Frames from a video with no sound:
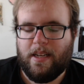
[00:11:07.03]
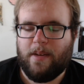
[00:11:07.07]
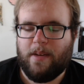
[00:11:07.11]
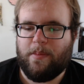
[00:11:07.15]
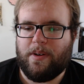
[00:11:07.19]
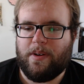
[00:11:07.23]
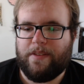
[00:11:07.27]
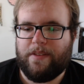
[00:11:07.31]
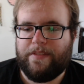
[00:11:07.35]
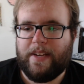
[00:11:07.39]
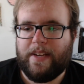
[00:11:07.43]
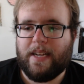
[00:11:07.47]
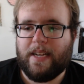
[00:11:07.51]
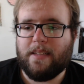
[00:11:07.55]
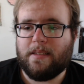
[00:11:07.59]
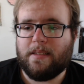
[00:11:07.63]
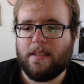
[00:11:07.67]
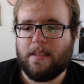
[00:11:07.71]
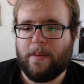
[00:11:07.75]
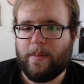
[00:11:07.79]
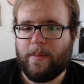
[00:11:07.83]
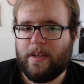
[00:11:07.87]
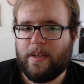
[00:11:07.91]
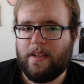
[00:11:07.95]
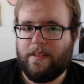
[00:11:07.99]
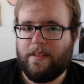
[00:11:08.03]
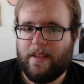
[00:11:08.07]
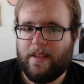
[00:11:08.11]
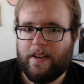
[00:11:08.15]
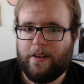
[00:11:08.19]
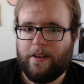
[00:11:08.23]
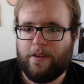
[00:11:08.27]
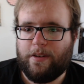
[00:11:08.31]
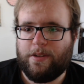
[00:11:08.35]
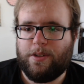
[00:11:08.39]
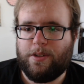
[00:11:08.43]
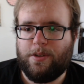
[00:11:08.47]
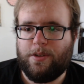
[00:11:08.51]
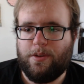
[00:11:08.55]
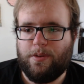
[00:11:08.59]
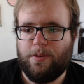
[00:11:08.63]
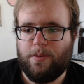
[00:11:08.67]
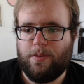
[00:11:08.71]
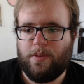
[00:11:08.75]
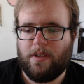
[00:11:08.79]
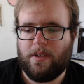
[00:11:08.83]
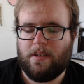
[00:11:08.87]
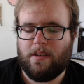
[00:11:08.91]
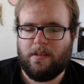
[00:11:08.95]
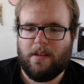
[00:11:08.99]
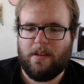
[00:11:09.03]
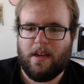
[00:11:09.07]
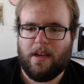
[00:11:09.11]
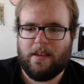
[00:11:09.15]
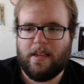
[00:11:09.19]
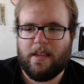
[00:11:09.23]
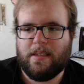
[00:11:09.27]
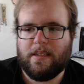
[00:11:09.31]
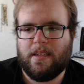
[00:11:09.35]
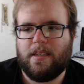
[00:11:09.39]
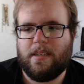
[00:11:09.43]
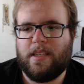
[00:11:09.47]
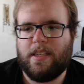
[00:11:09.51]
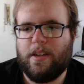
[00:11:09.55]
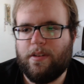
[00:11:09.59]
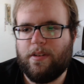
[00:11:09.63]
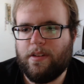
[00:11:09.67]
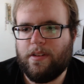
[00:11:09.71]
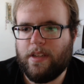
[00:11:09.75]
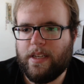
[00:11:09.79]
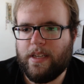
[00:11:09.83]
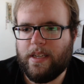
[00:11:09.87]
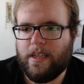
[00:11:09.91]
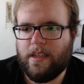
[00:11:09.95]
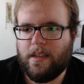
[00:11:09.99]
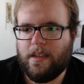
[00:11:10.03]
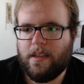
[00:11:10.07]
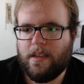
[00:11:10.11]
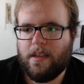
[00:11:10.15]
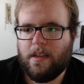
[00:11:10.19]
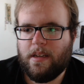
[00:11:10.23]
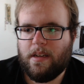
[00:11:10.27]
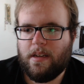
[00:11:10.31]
But if you had somebody there to not necessarily,